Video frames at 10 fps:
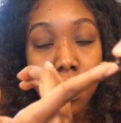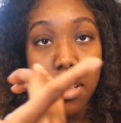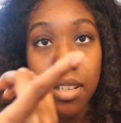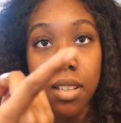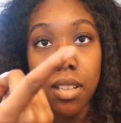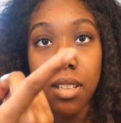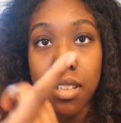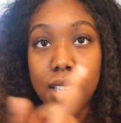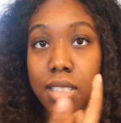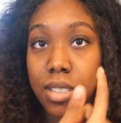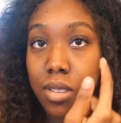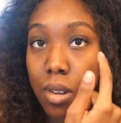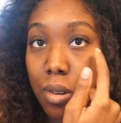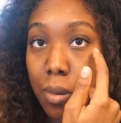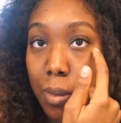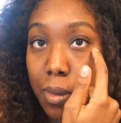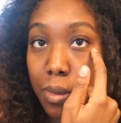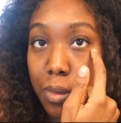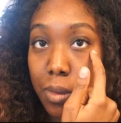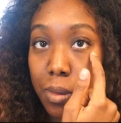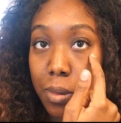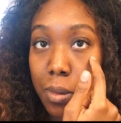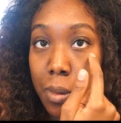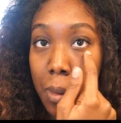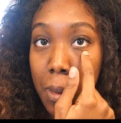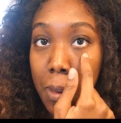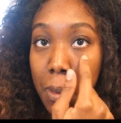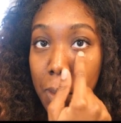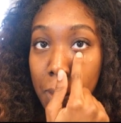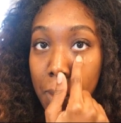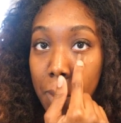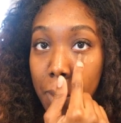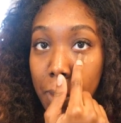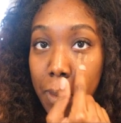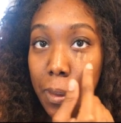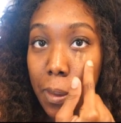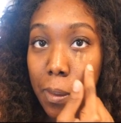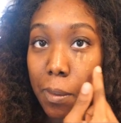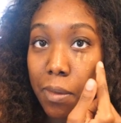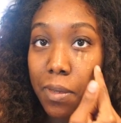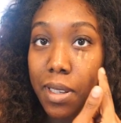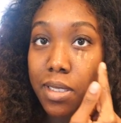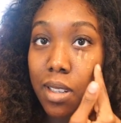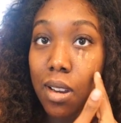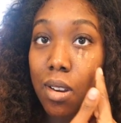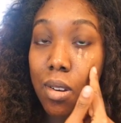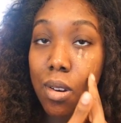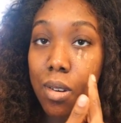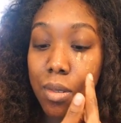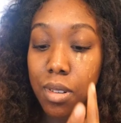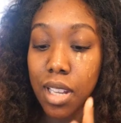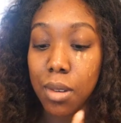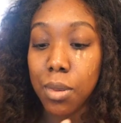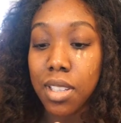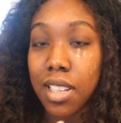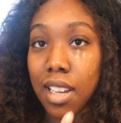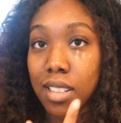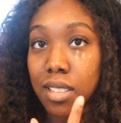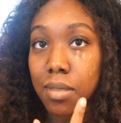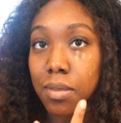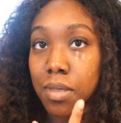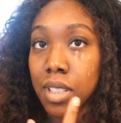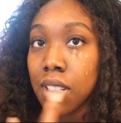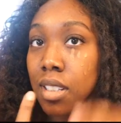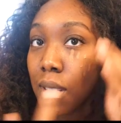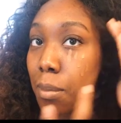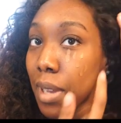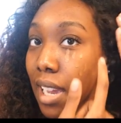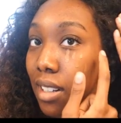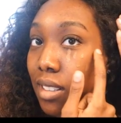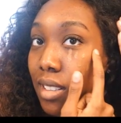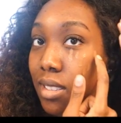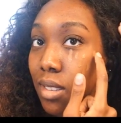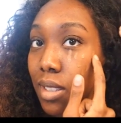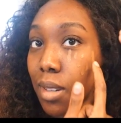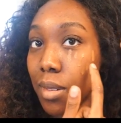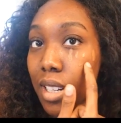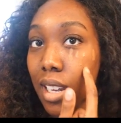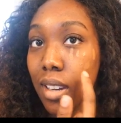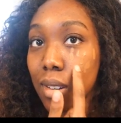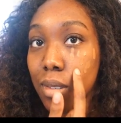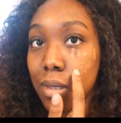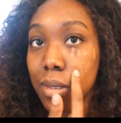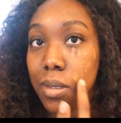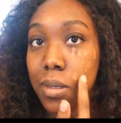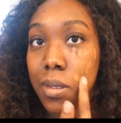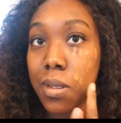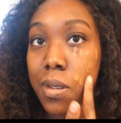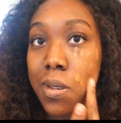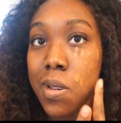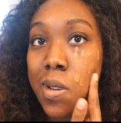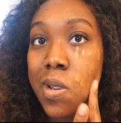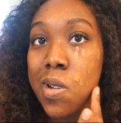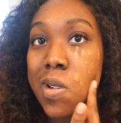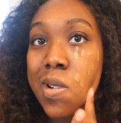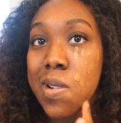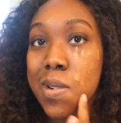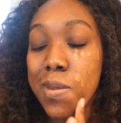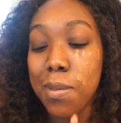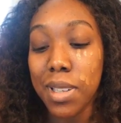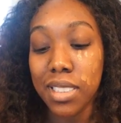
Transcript: like that, and then I just start going through, putting it on my face all over, like really kind of compactly so that when I go through with my